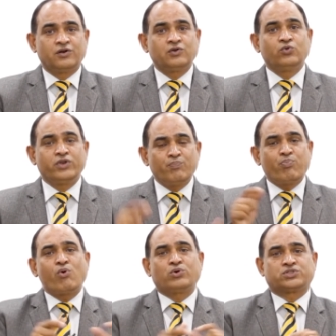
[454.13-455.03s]
to
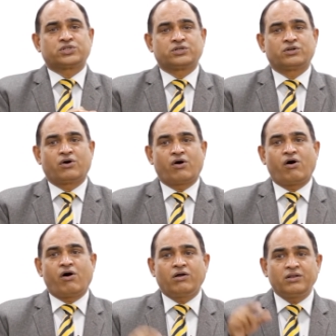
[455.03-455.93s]
report
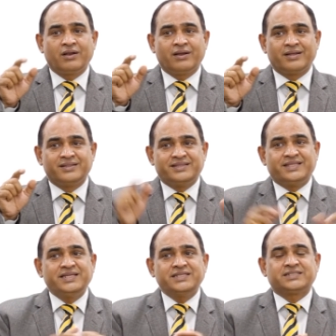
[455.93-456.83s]
on
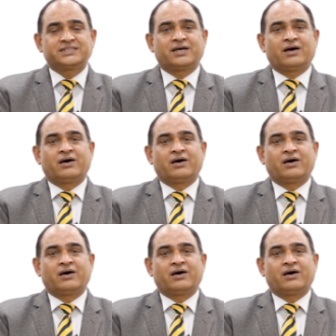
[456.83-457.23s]
these